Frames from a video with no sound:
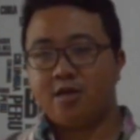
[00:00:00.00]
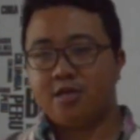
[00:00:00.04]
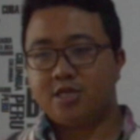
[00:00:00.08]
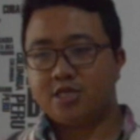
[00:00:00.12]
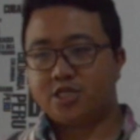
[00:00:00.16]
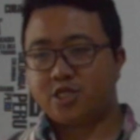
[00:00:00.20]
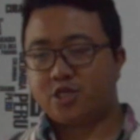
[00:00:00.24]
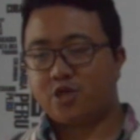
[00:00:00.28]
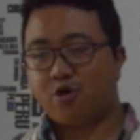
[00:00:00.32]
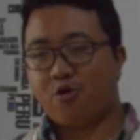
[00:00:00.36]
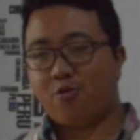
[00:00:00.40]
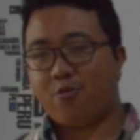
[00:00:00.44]

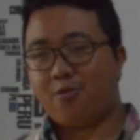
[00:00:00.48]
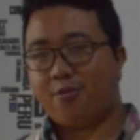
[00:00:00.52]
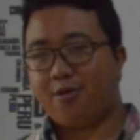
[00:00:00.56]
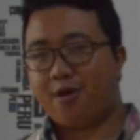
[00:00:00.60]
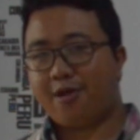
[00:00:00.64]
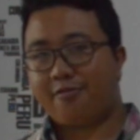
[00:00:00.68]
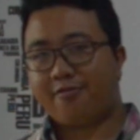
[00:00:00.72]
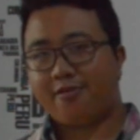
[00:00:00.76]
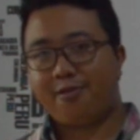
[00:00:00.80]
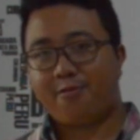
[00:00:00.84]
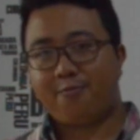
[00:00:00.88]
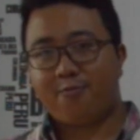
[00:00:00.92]
So
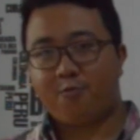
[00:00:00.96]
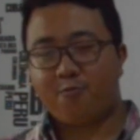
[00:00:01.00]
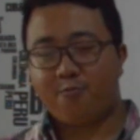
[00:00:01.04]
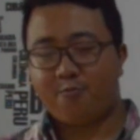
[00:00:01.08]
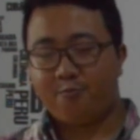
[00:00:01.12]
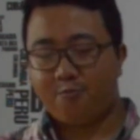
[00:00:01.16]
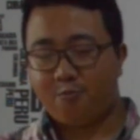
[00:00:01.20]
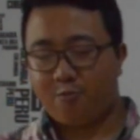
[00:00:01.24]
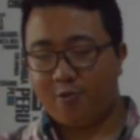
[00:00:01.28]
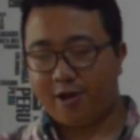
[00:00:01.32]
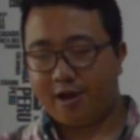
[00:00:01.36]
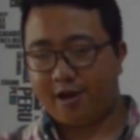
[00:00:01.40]
I think
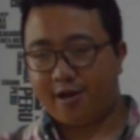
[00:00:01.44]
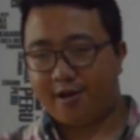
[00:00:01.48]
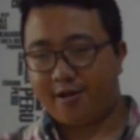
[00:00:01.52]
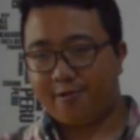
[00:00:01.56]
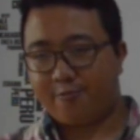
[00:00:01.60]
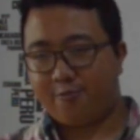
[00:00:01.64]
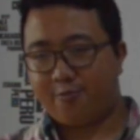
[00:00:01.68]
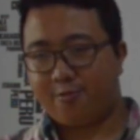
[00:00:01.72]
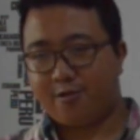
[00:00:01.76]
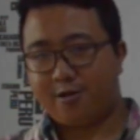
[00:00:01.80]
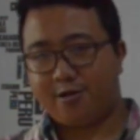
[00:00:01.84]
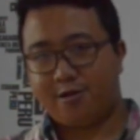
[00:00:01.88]

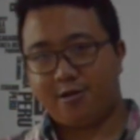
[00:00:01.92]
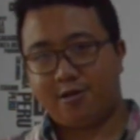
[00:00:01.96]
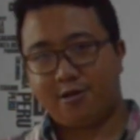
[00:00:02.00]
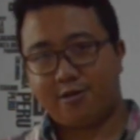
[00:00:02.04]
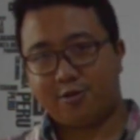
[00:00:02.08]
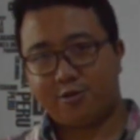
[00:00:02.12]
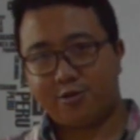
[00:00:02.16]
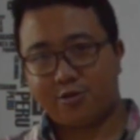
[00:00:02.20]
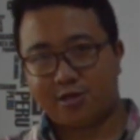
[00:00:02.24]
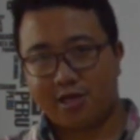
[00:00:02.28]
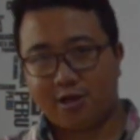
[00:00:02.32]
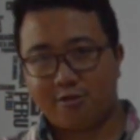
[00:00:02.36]
when
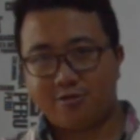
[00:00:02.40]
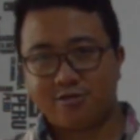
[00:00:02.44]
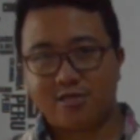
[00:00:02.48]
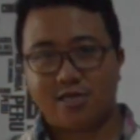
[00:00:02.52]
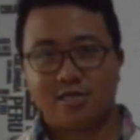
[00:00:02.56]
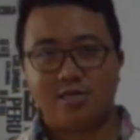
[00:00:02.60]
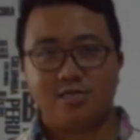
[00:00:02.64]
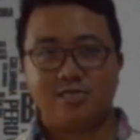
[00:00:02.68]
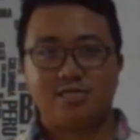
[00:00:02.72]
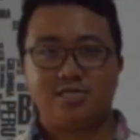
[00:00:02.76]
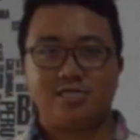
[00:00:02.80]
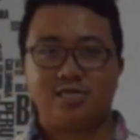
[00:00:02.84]

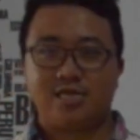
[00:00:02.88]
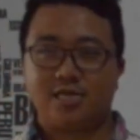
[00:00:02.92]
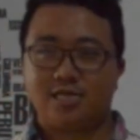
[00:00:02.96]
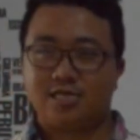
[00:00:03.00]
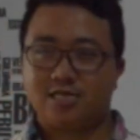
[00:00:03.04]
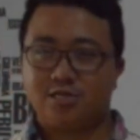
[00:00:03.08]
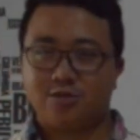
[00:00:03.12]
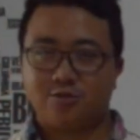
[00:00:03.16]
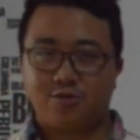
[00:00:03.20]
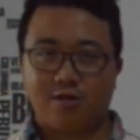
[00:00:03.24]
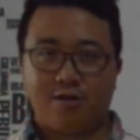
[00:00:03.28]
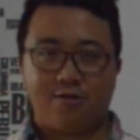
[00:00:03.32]

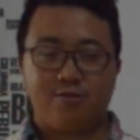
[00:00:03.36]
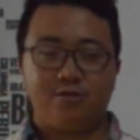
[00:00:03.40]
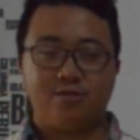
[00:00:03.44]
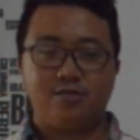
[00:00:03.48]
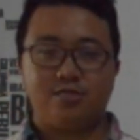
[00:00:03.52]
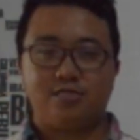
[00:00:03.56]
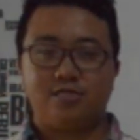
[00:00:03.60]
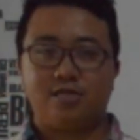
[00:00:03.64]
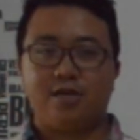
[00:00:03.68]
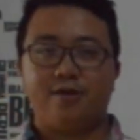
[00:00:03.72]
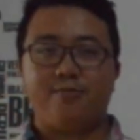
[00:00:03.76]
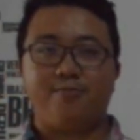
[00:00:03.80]
2006,
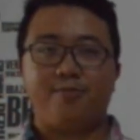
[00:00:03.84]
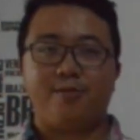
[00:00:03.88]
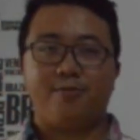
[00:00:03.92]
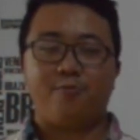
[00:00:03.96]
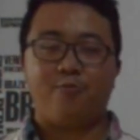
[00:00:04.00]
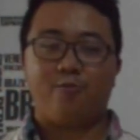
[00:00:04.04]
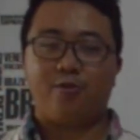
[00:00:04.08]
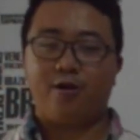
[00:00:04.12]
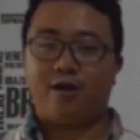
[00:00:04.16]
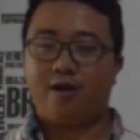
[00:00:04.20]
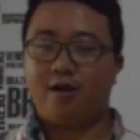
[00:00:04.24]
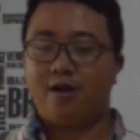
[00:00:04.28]

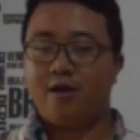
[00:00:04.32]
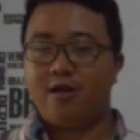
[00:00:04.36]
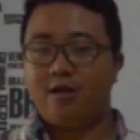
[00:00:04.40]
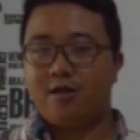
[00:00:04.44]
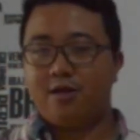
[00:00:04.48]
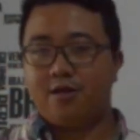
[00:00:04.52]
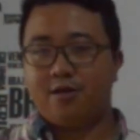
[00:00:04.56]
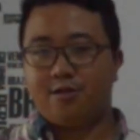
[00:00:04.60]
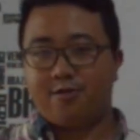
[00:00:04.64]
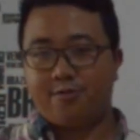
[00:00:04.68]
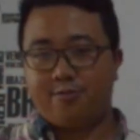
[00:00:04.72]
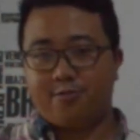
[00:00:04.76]
2007, when
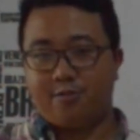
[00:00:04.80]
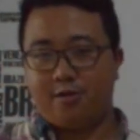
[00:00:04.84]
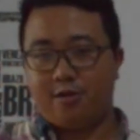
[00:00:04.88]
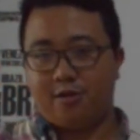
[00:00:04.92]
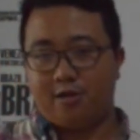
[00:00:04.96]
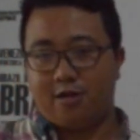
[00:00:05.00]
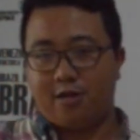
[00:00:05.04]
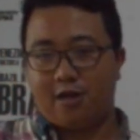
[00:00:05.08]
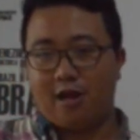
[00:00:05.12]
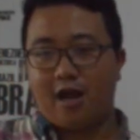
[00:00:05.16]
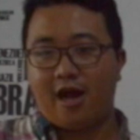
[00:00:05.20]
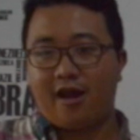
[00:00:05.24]

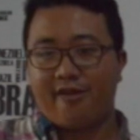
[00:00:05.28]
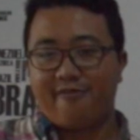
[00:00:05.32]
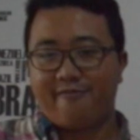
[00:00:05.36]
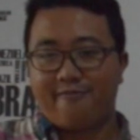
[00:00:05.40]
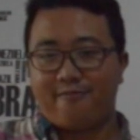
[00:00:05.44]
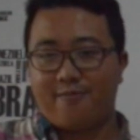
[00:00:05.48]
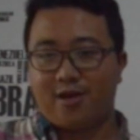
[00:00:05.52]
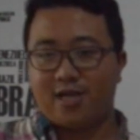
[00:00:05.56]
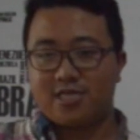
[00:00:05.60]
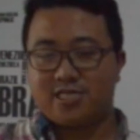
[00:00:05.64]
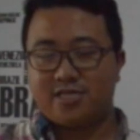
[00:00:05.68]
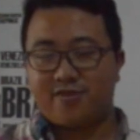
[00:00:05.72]
a lot
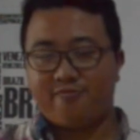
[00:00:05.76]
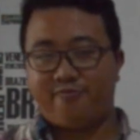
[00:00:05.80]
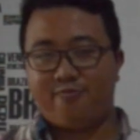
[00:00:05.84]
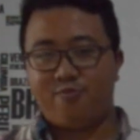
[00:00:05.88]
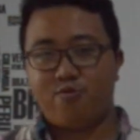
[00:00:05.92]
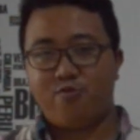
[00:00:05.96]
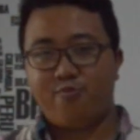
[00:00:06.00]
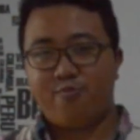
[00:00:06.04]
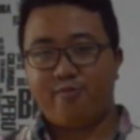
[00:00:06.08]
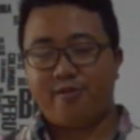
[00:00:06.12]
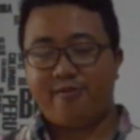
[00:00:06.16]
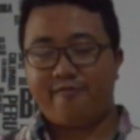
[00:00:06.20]
of massive
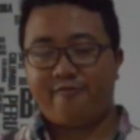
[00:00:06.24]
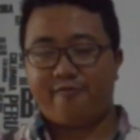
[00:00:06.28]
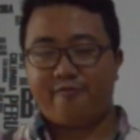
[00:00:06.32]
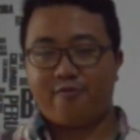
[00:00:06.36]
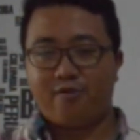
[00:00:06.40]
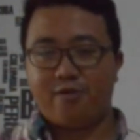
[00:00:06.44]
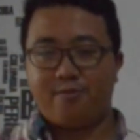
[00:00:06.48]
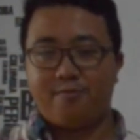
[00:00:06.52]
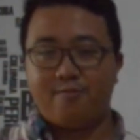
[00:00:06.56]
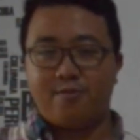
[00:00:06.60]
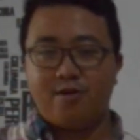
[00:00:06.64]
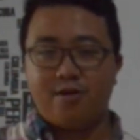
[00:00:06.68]
movement
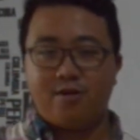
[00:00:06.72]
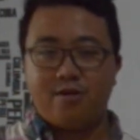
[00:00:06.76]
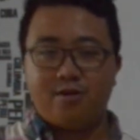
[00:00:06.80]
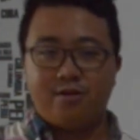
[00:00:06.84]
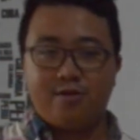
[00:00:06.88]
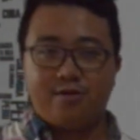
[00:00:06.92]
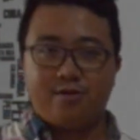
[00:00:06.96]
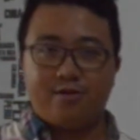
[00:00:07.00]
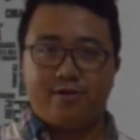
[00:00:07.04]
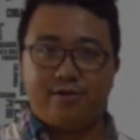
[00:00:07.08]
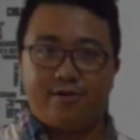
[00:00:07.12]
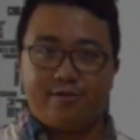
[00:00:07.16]
from
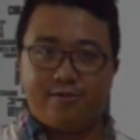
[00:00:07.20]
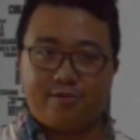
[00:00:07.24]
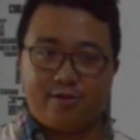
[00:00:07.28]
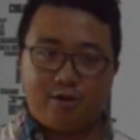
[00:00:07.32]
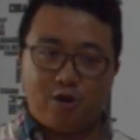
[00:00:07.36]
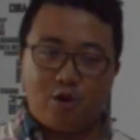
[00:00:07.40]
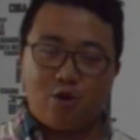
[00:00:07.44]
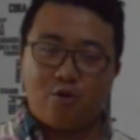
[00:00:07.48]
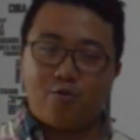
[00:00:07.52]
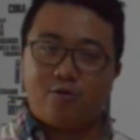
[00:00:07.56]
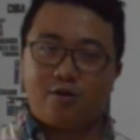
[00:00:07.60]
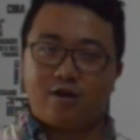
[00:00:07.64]

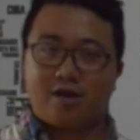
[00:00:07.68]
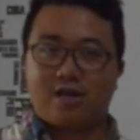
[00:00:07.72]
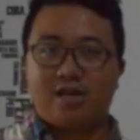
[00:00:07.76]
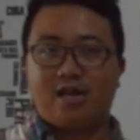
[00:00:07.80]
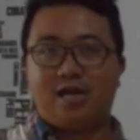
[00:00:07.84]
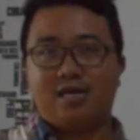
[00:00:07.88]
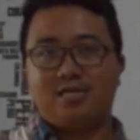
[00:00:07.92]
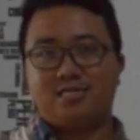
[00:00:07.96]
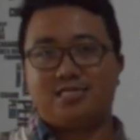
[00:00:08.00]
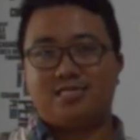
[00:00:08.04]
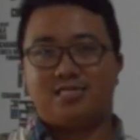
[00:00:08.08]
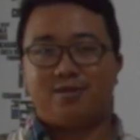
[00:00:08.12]
lower
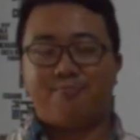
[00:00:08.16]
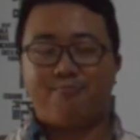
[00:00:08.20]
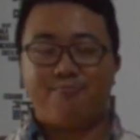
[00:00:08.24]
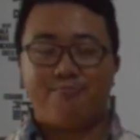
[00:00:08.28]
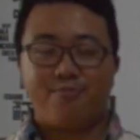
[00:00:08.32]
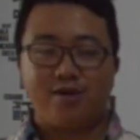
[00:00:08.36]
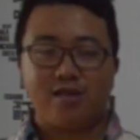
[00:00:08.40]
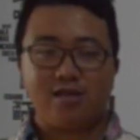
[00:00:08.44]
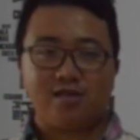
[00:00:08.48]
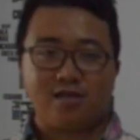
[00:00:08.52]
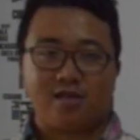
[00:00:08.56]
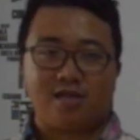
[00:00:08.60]
class to
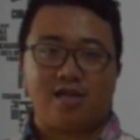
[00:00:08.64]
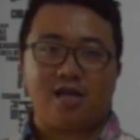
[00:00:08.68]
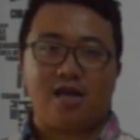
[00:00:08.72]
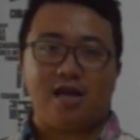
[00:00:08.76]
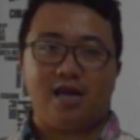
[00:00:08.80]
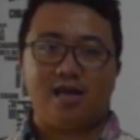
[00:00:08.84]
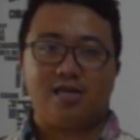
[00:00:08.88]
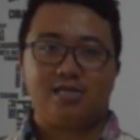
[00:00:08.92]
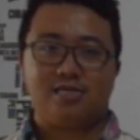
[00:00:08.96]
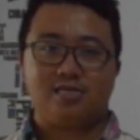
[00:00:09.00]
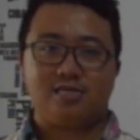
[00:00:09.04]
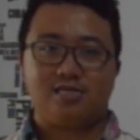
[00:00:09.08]
middle
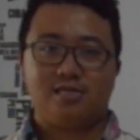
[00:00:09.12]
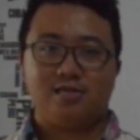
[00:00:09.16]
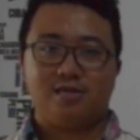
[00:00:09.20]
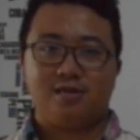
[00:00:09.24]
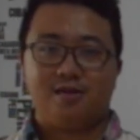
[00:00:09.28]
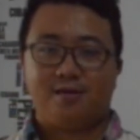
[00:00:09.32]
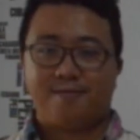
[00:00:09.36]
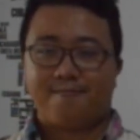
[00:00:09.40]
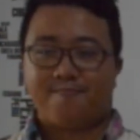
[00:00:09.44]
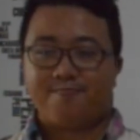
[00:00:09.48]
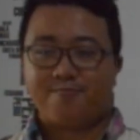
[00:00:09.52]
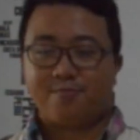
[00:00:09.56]
class,
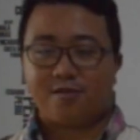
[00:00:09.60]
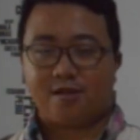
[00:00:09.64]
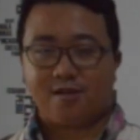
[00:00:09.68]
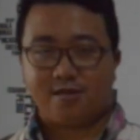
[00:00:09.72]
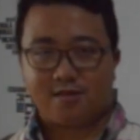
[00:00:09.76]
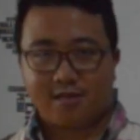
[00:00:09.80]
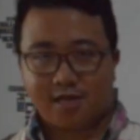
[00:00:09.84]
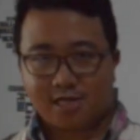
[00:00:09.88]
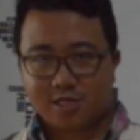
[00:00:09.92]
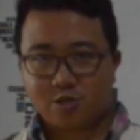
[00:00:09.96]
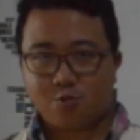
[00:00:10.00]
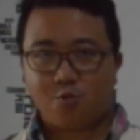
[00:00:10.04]

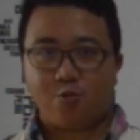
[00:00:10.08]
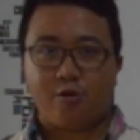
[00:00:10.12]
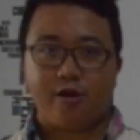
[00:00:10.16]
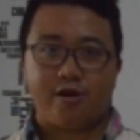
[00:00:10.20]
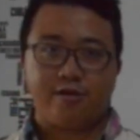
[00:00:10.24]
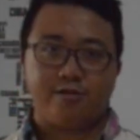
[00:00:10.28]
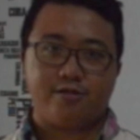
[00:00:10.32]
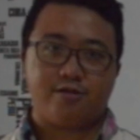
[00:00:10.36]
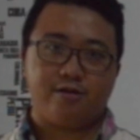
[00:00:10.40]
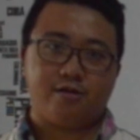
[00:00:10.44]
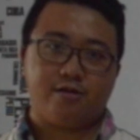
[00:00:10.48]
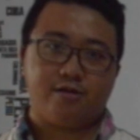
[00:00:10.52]
that's
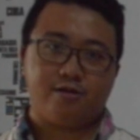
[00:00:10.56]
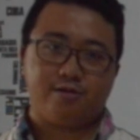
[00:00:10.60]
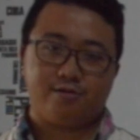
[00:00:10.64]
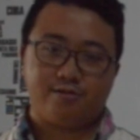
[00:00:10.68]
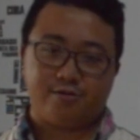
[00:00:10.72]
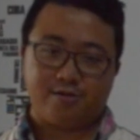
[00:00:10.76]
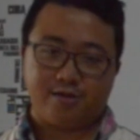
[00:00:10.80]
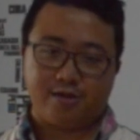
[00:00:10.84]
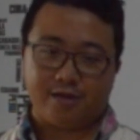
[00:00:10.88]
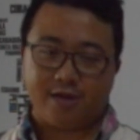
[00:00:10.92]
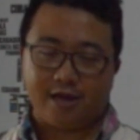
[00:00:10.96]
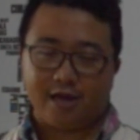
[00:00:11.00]
when
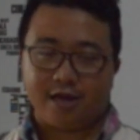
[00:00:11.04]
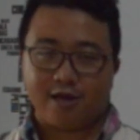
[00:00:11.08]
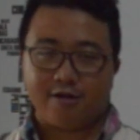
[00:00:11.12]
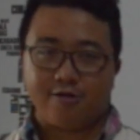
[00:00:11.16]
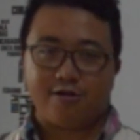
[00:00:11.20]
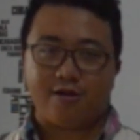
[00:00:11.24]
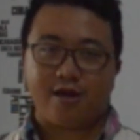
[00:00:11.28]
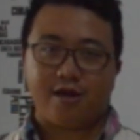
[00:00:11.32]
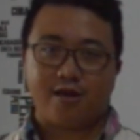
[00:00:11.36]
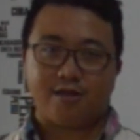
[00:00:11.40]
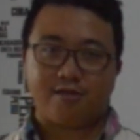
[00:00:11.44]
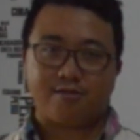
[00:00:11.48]
the
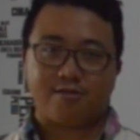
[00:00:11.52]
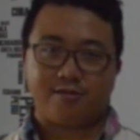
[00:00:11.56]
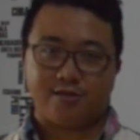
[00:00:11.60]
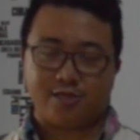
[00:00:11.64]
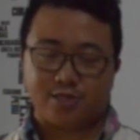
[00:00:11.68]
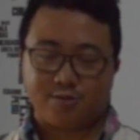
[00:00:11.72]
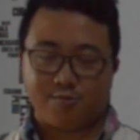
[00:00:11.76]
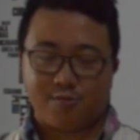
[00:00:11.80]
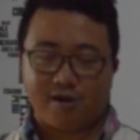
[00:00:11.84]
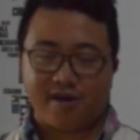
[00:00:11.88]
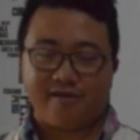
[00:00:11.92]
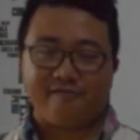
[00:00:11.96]
internet, the
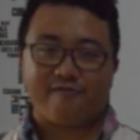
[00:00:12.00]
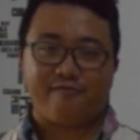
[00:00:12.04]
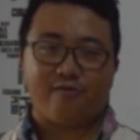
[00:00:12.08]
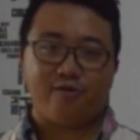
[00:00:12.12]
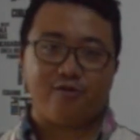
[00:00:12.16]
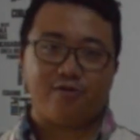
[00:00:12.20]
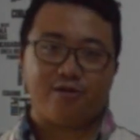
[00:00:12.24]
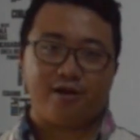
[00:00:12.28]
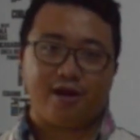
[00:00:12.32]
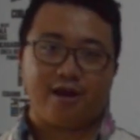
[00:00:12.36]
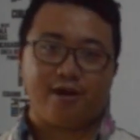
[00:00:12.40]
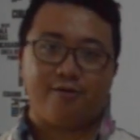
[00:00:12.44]

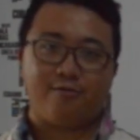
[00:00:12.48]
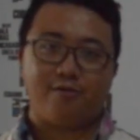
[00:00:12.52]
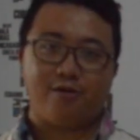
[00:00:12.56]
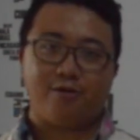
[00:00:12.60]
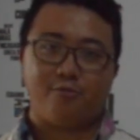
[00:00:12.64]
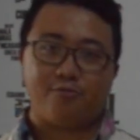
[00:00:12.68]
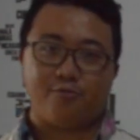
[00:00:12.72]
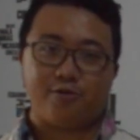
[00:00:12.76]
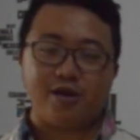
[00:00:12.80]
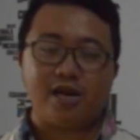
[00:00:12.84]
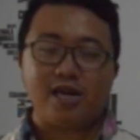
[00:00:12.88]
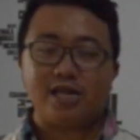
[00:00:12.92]
smartphone
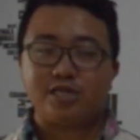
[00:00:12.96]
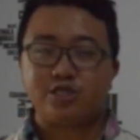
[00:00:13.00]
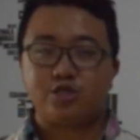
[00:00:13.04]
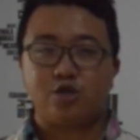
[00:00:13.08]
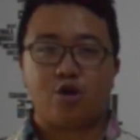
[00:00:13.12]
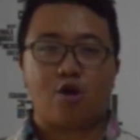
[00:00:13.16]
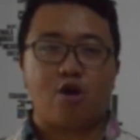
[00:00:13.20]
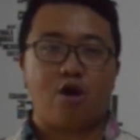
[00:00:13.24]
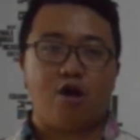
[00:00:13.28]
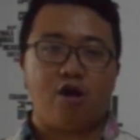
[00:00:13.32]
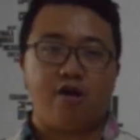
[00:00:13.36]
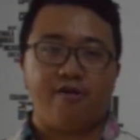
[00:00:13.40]
era really
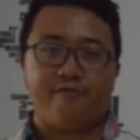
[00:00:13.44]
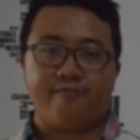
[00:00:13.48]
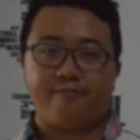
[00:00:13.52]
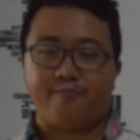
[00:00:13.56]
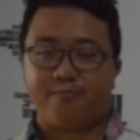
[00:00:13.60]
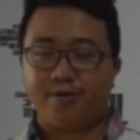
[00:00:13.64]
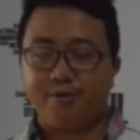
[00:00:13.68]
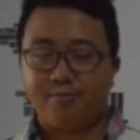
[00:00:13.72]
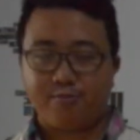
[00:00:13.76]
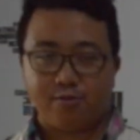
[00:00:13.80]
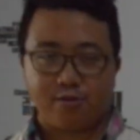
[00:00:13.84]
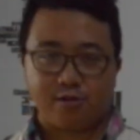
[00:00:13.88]
took off.
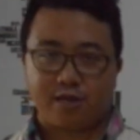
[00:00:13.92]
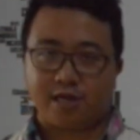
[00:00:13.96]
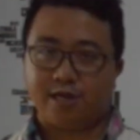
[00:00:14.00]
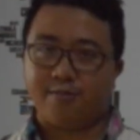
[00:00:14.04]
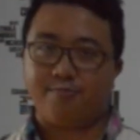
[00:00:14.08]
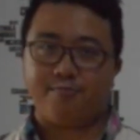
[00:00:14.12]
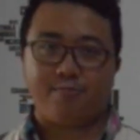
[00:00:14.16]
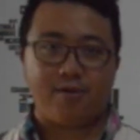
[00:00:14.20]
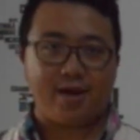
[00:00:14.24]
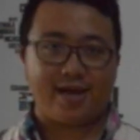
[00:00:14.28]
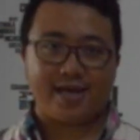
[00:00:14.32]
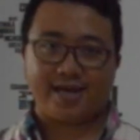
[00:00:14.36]
People
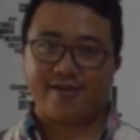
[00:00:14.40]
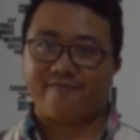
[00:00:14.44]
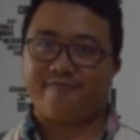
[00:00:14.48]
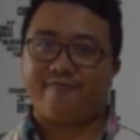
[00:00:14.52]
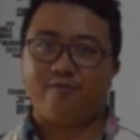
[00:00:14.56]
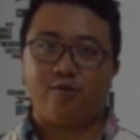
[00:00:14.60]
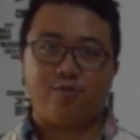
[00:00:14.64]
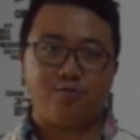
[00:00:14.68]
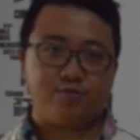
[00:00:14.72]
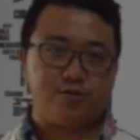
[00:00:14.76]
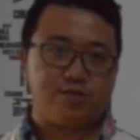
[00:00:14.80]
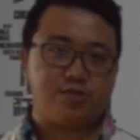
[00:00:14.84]
keep buying
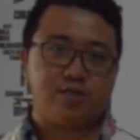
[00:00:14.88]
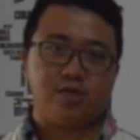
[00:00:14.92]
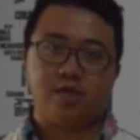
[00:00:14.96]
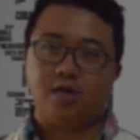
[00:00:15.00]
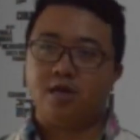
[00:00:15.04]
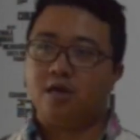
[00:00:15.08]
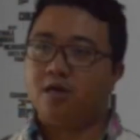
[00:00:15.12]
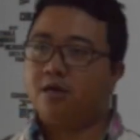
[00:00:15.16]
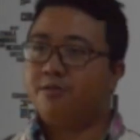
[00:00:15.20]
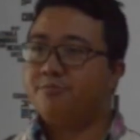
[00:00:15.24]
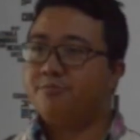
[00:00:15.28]
phones.